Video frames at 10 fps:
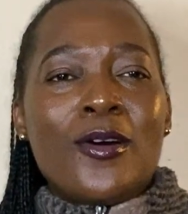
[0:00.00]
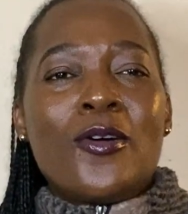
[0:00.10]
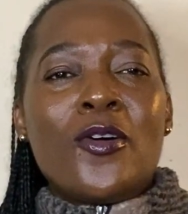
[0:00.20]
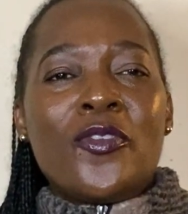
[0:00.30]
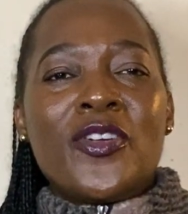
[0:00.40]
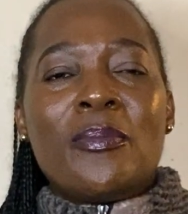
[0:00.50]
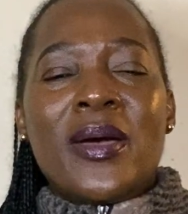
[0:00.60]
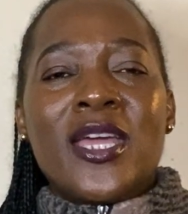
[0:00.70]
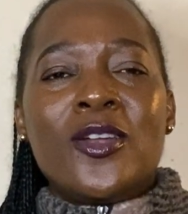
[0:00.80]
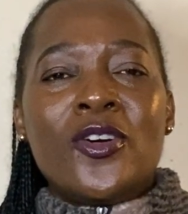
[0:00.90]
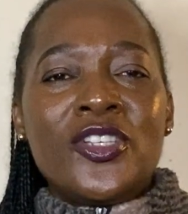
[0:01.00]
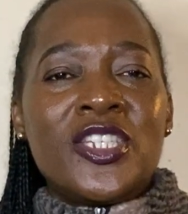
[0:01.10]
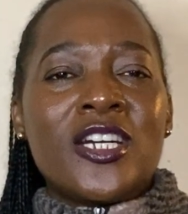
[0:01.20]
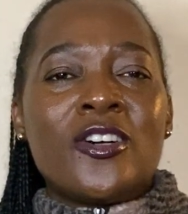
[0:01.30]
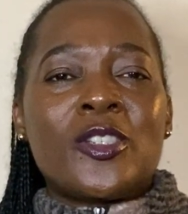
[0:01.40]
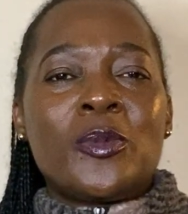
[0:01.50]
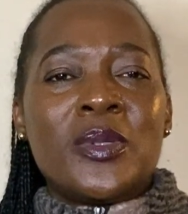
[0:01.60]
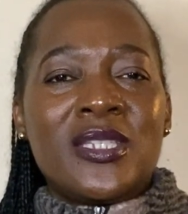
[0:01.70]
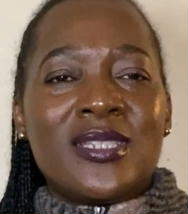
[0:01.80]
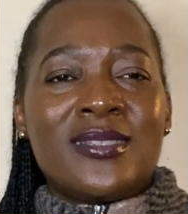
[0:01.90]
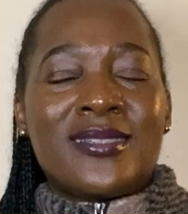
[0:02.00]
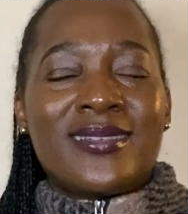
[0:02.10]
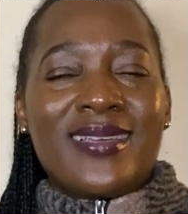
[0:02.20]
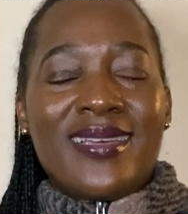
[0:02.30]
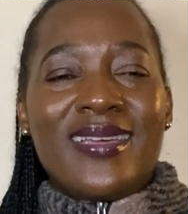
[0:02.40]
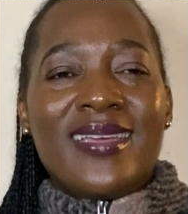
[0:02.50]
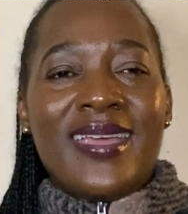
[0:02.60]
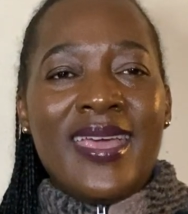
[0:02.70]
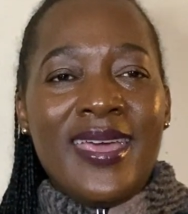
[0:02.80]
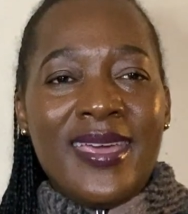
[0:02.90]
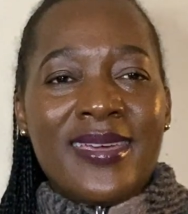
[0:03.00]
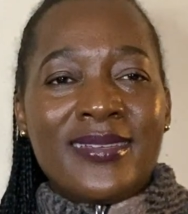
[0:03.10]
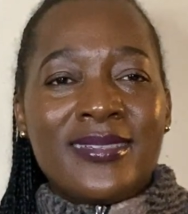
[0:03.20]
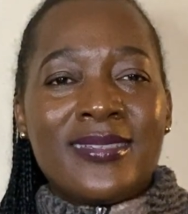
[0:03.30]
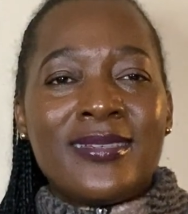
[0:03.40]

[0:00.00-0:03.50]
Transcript: of a biological species and